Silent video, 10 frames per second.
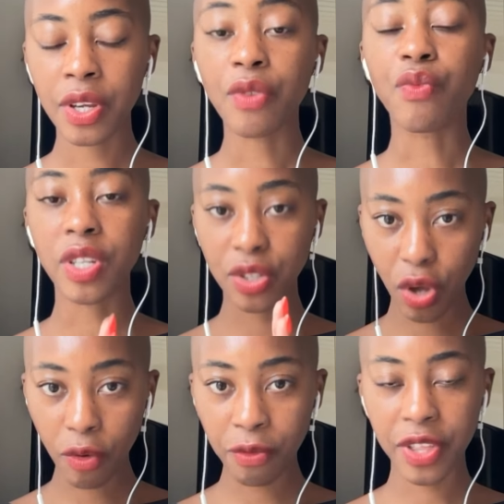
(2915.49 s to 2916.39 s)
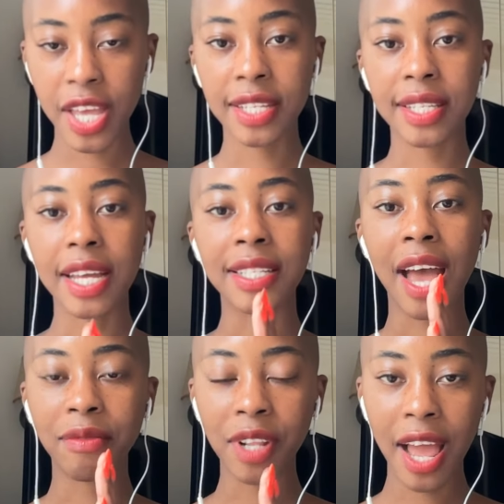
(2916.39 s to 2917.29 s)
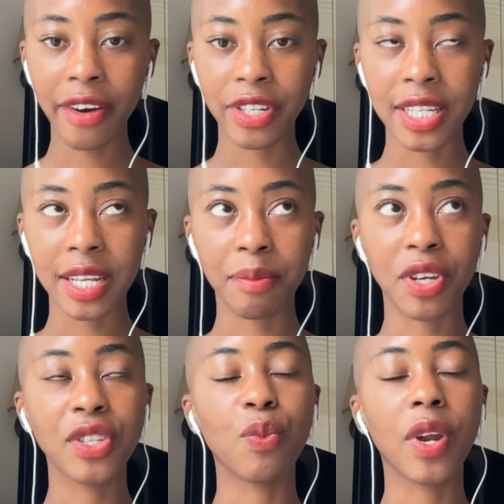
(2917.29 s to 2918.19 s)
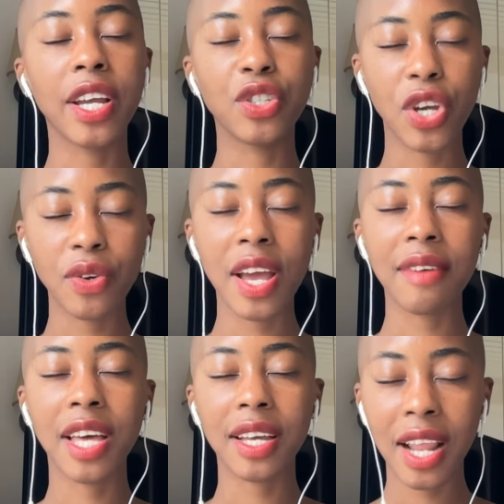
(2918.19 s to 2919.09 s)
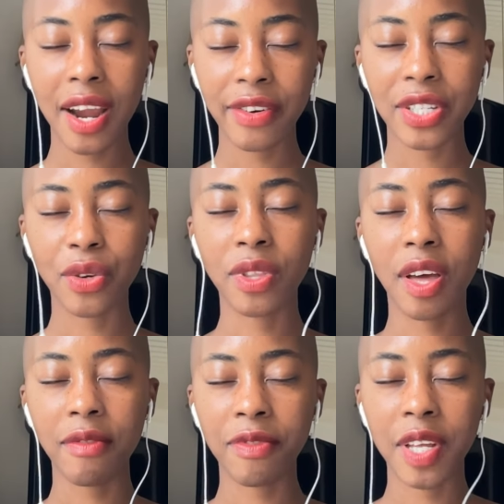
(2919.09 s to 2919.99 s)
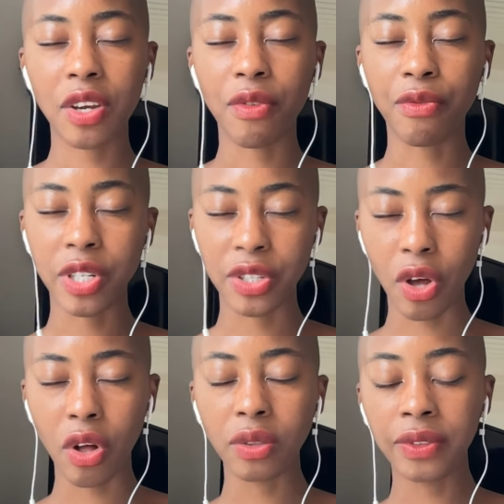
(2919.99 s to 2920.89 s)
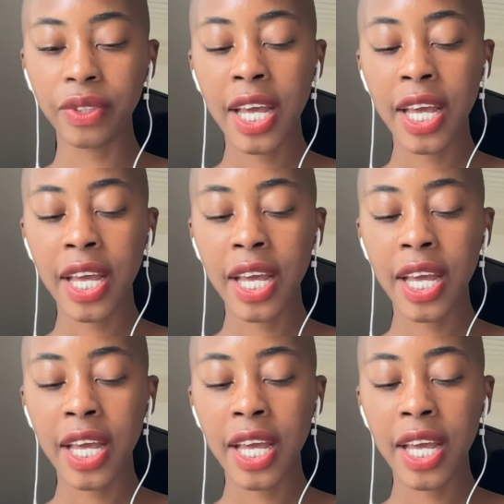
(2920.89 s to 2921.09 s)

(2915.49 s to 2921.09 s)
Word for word: resolve things and have clarity, because when I don't have that clarity or that feeling of resolve,